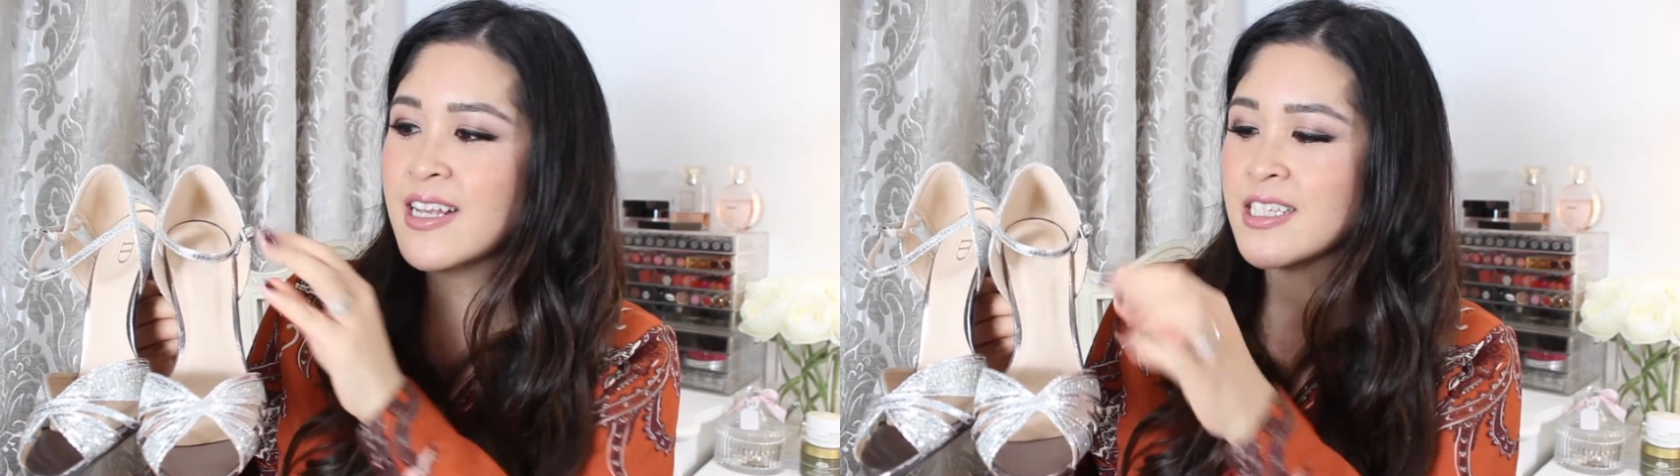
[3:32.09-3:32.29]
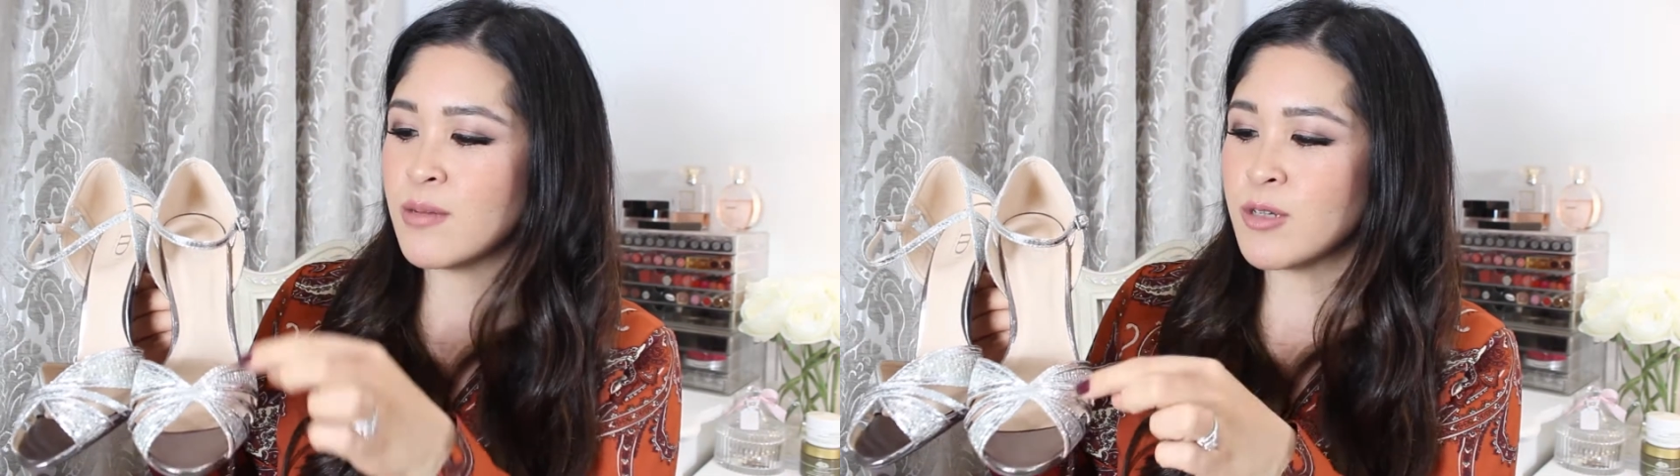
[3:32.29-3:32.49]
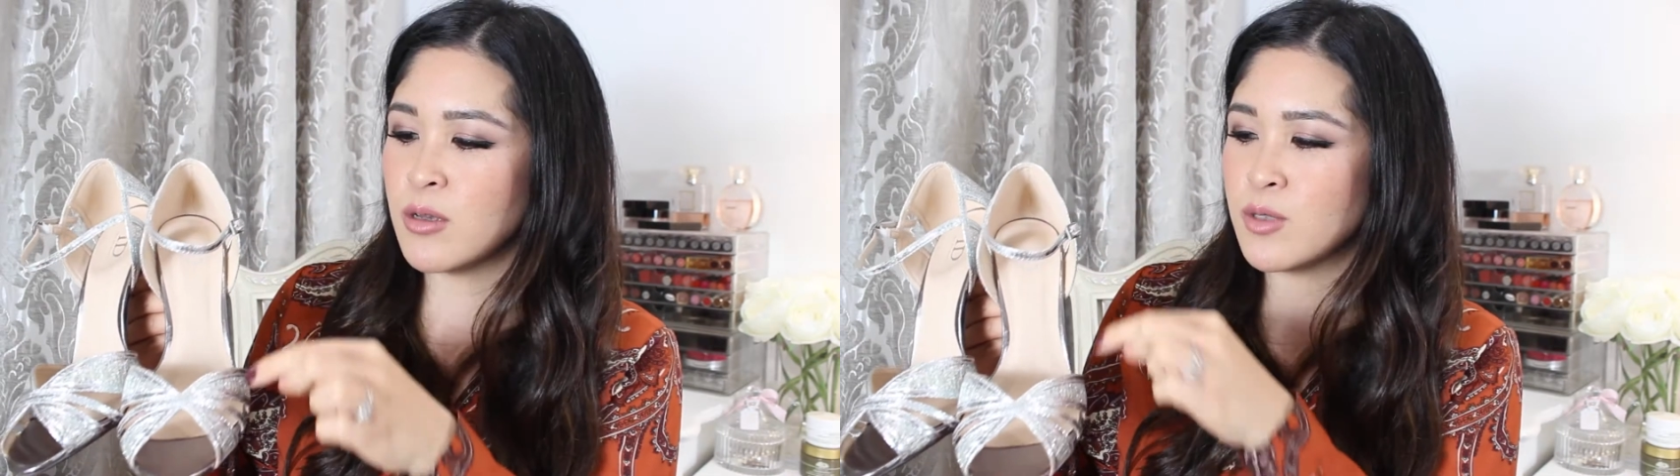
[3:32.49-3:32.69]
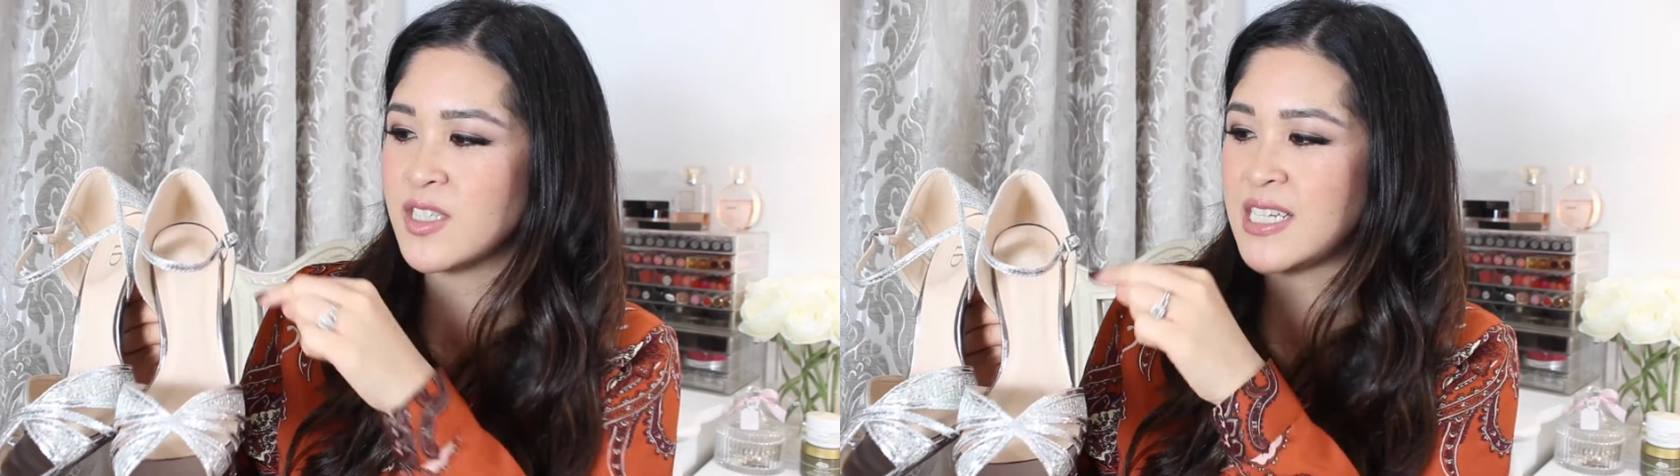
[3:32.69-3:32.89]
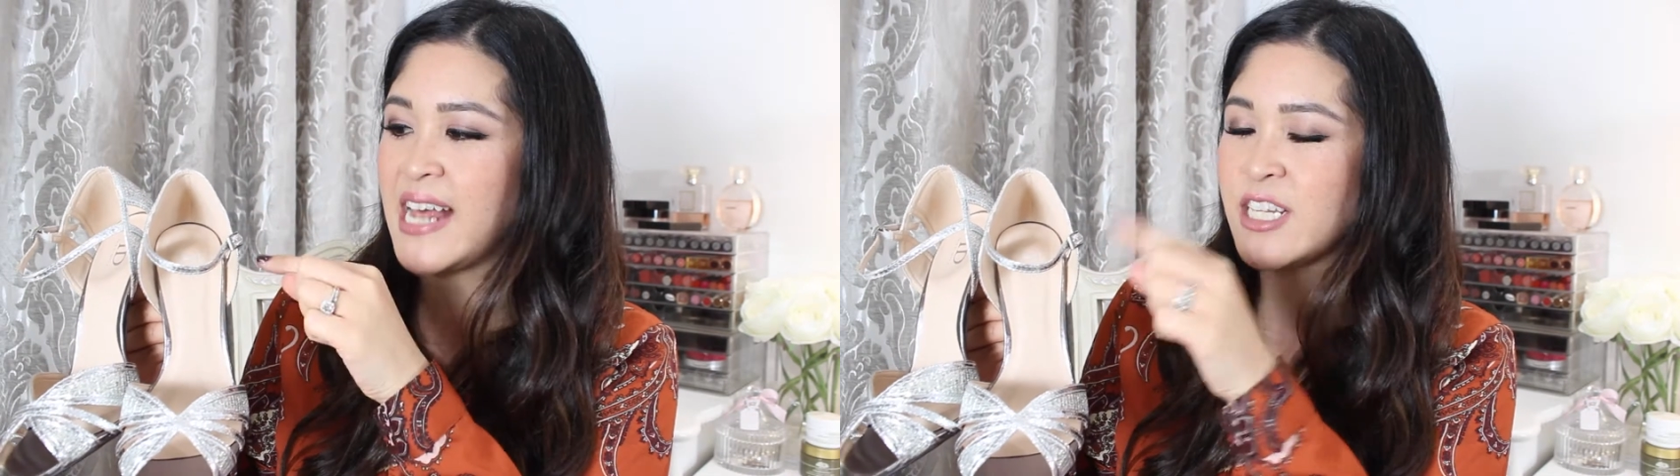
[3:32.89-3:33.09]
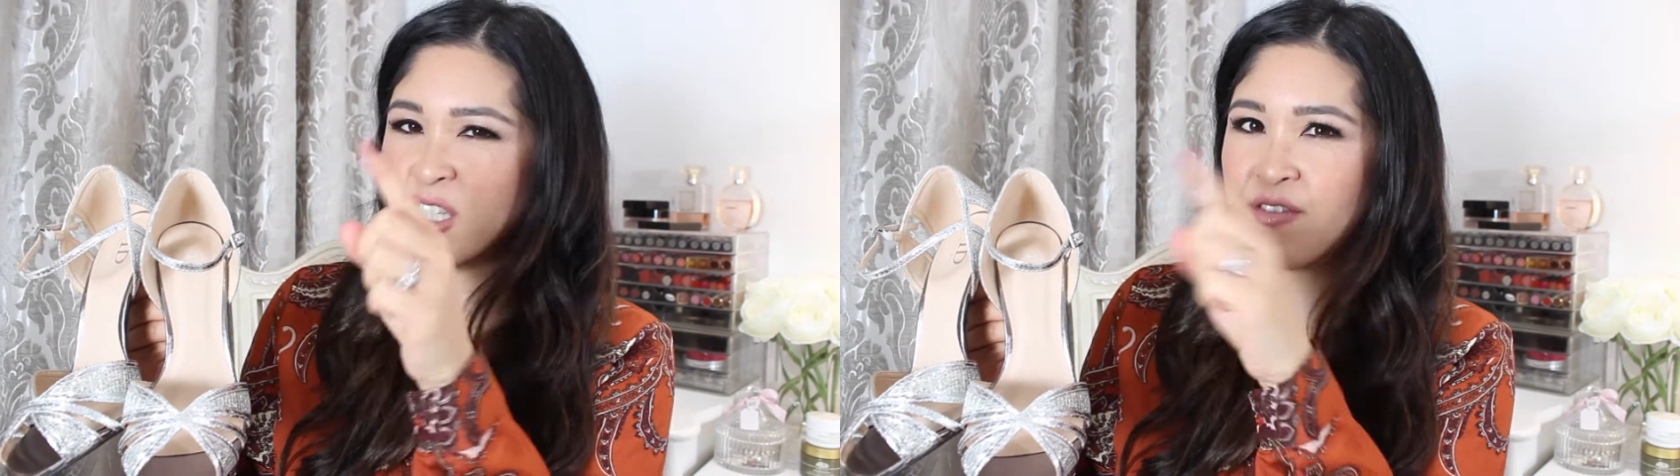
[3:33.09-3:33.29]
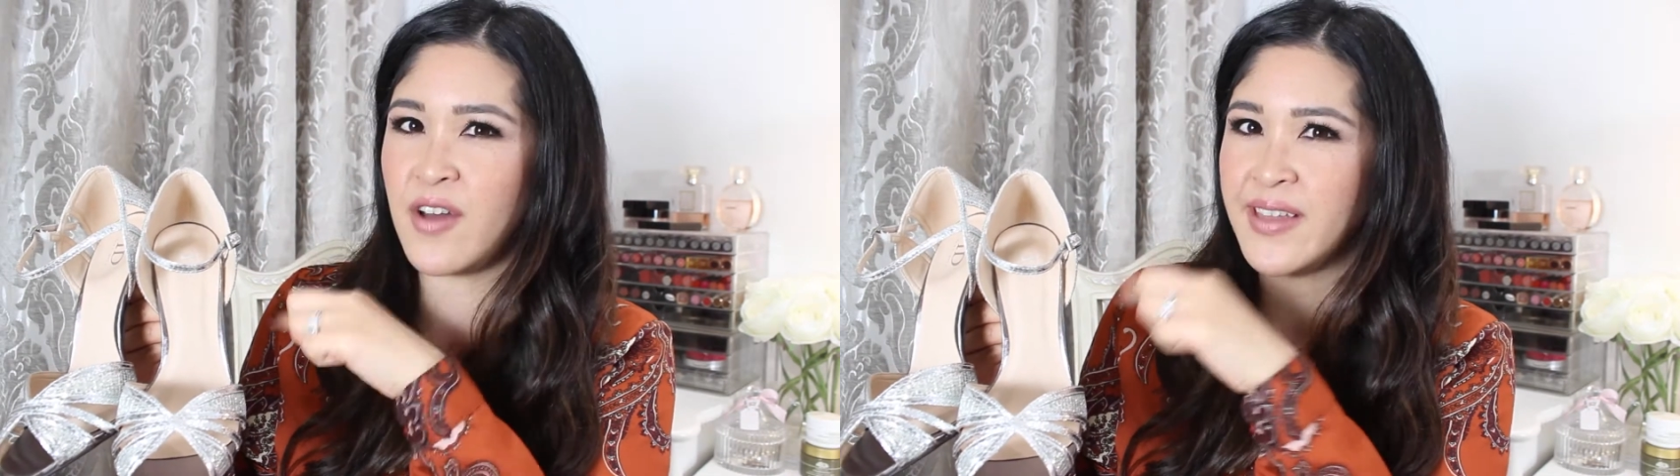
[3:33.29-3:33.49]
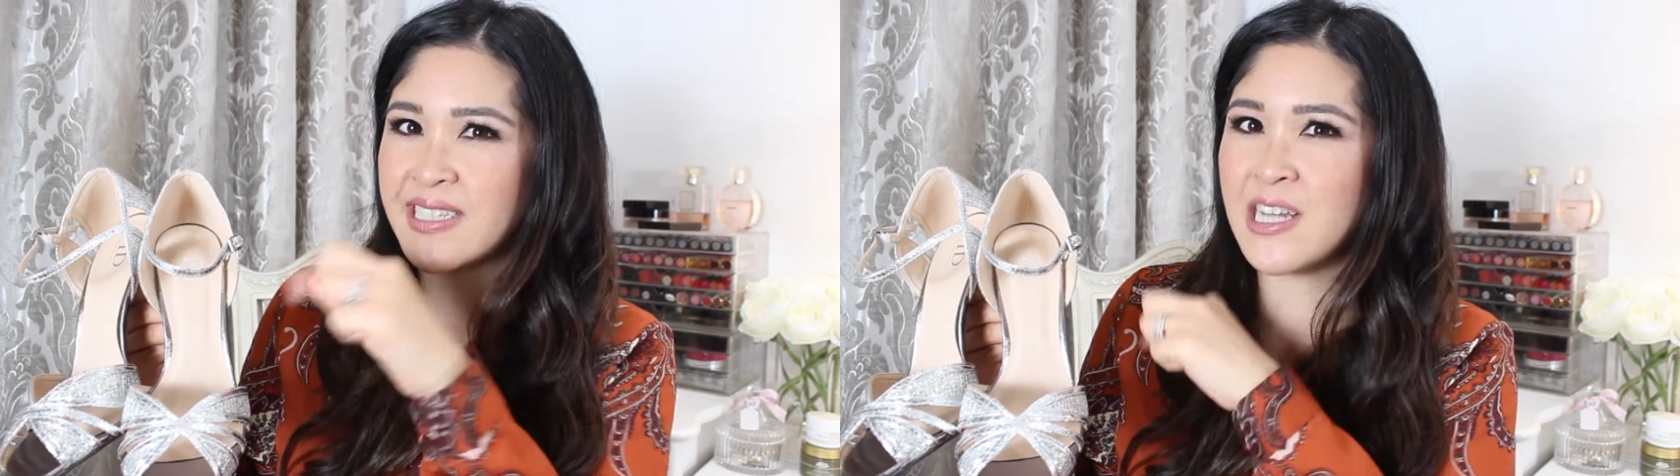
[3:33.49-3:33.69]
Sometimes with stilettos I
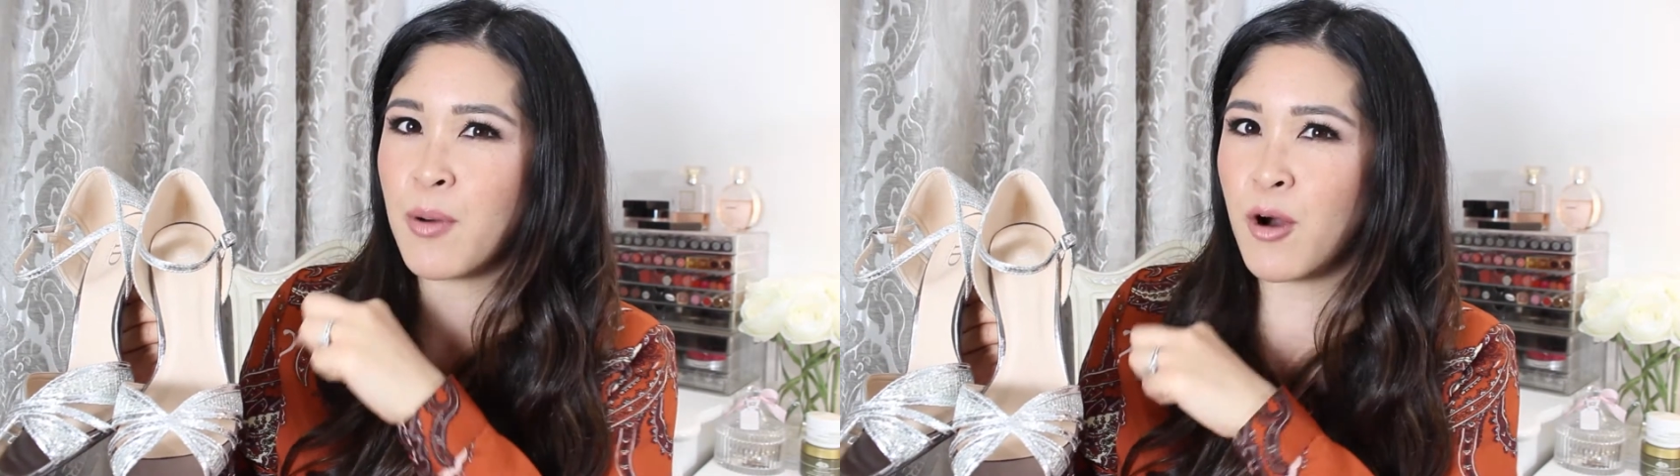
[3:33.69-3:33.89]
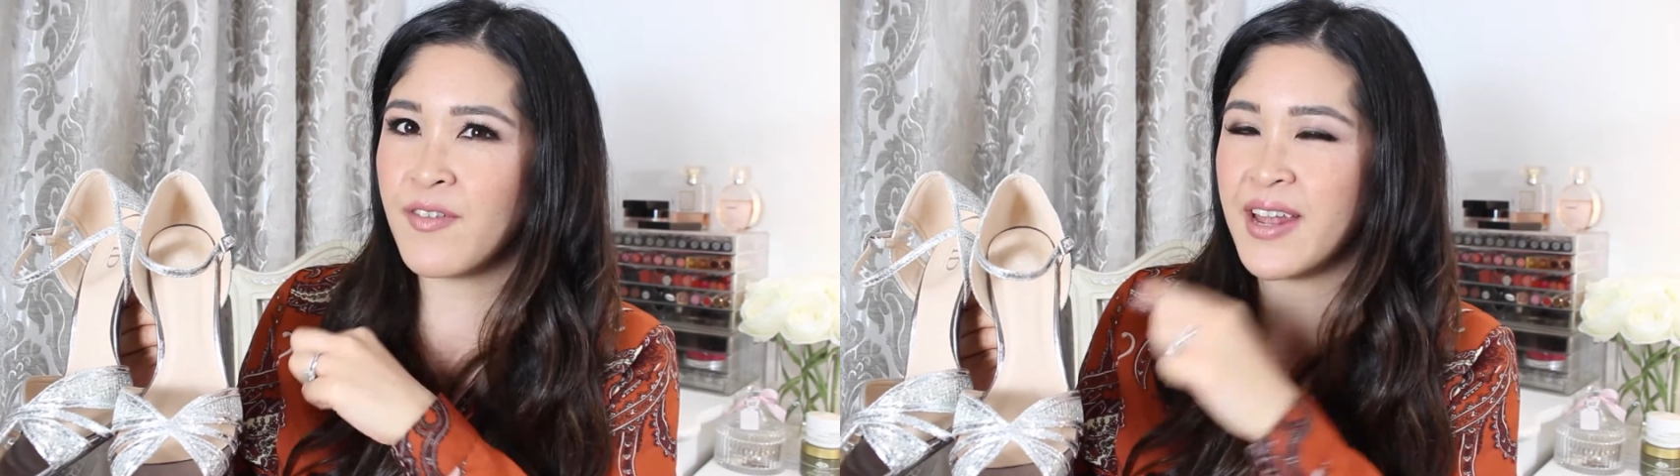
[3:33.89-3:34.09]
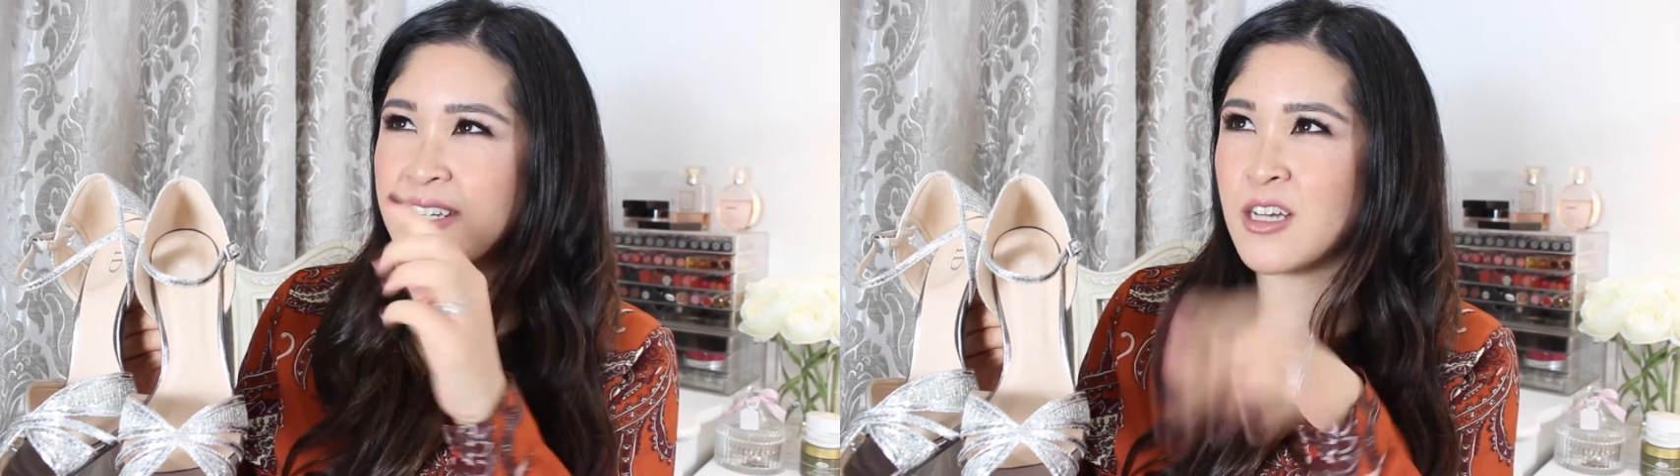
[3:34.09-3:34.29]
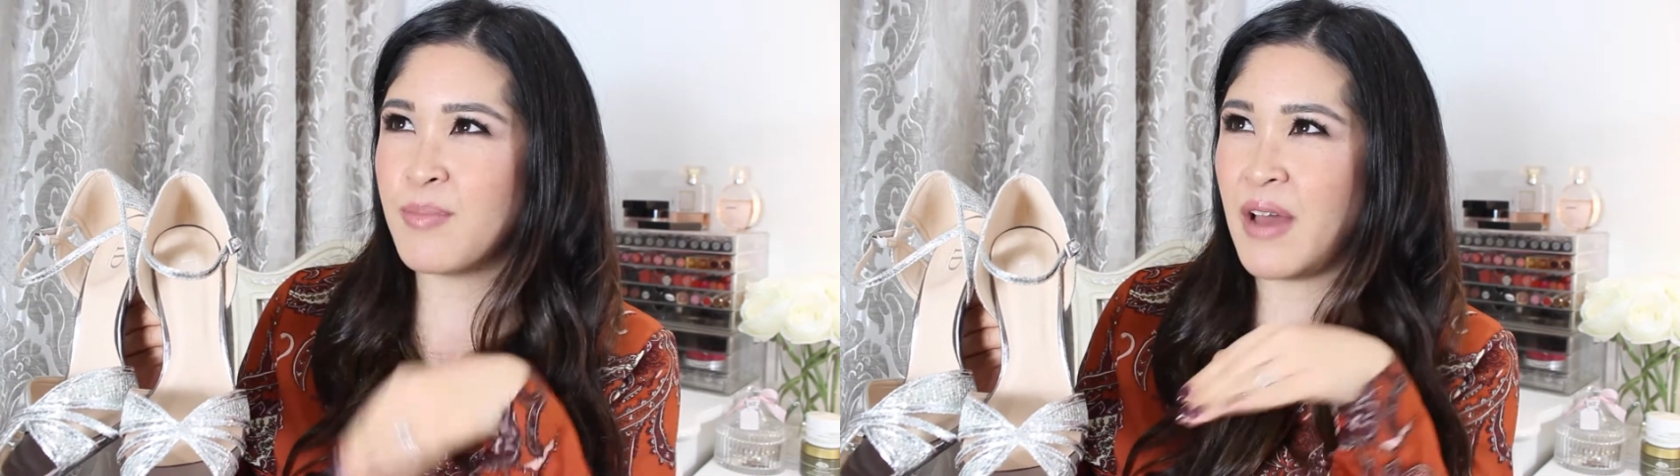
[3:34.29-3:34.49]
find they slip off and end up